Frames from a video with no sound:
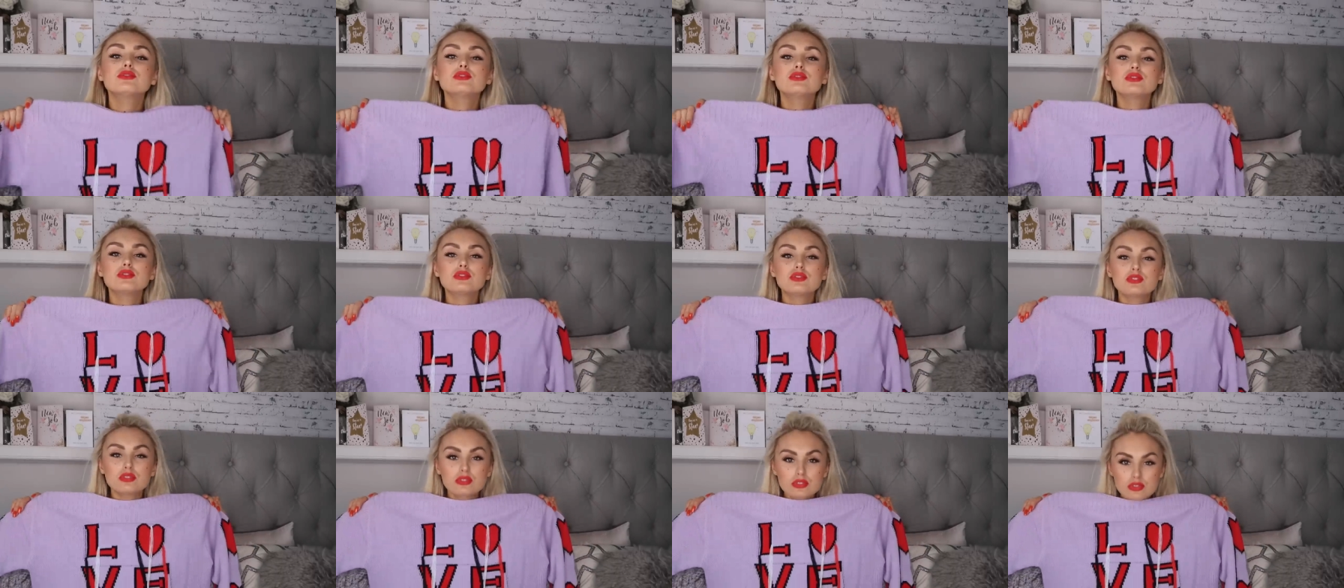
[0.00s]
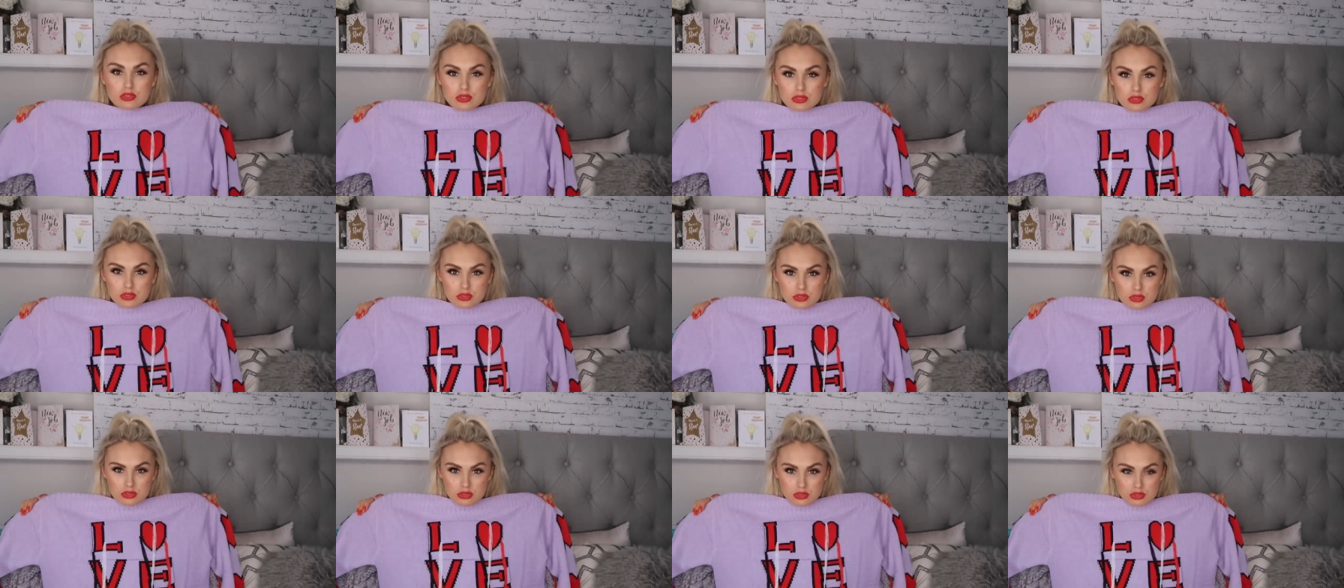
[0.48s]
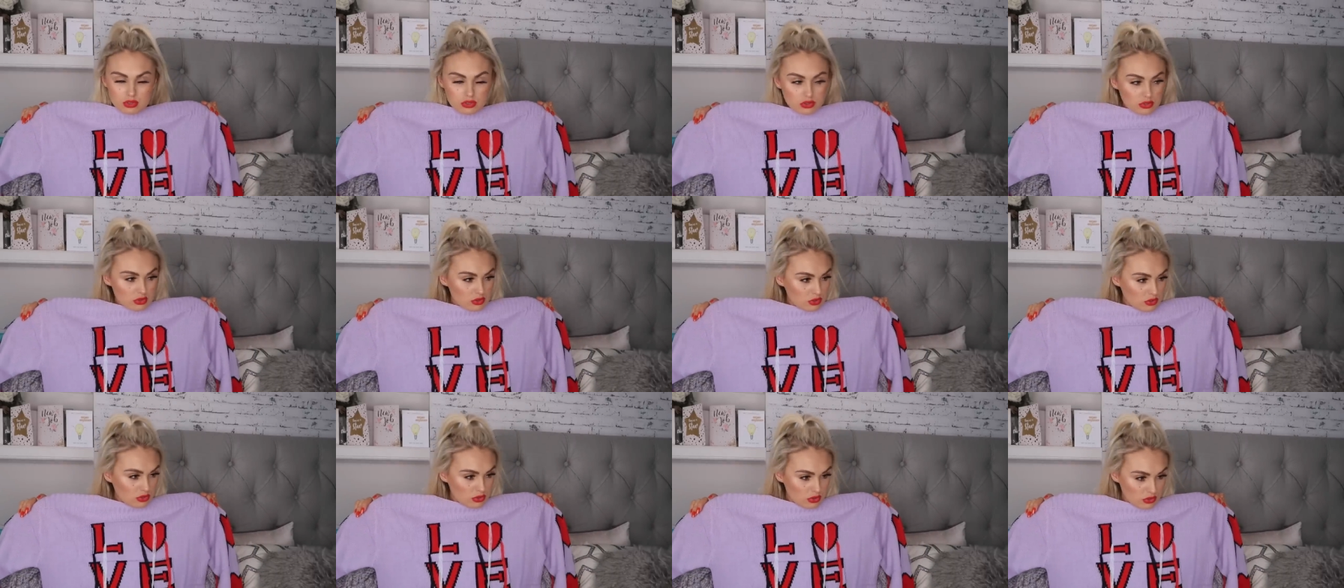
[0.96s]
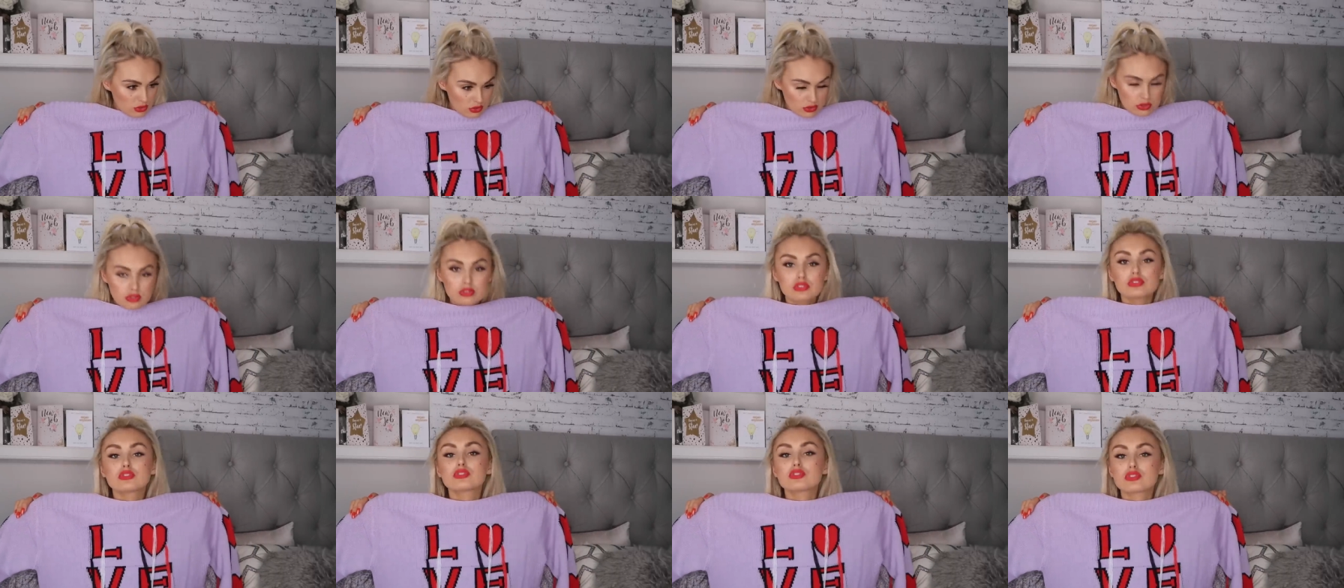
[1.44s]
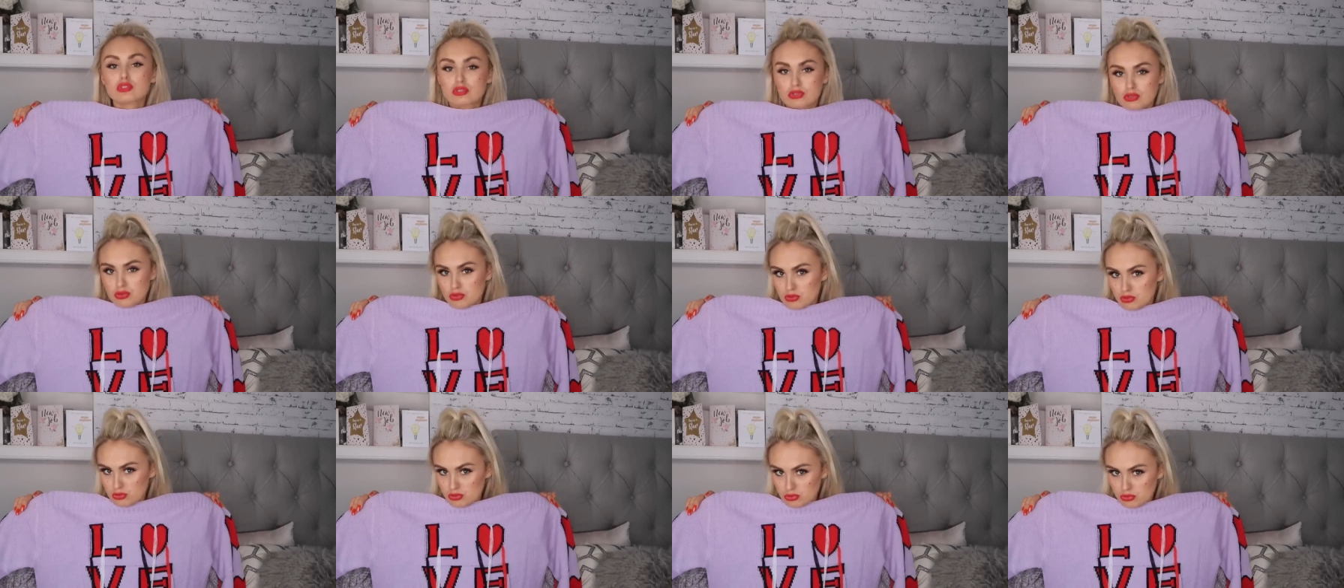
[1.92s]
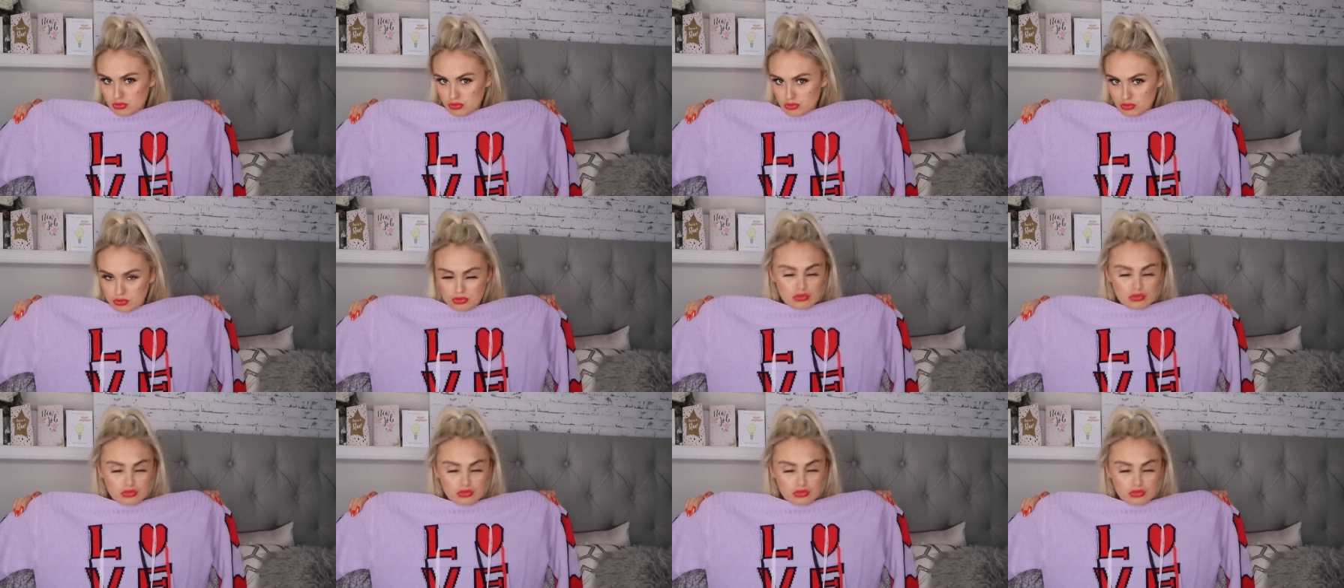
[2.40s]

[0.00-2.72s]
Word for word: looks so good with it.